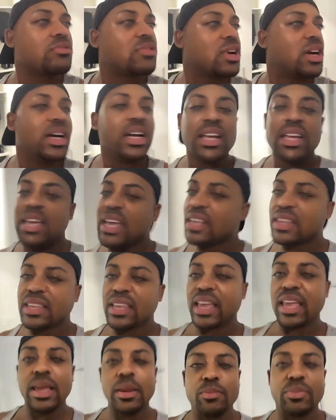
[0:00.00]
couldn't get
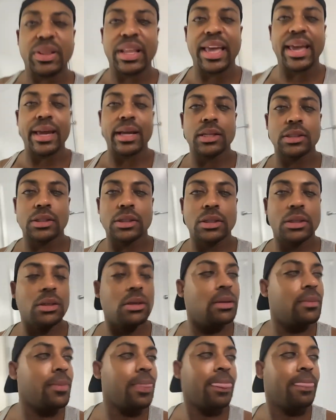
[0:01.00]
the implants?
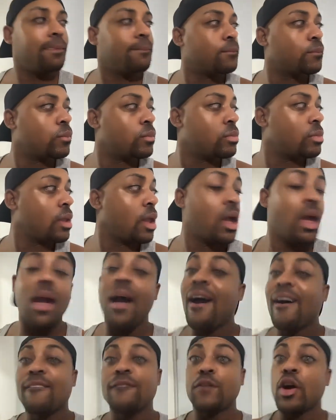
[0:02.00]

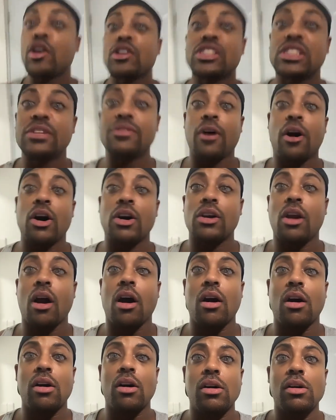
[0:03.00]
First of all,
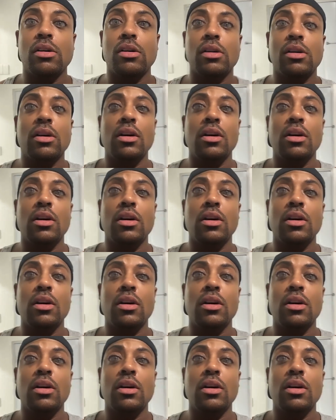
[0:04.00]
y'all,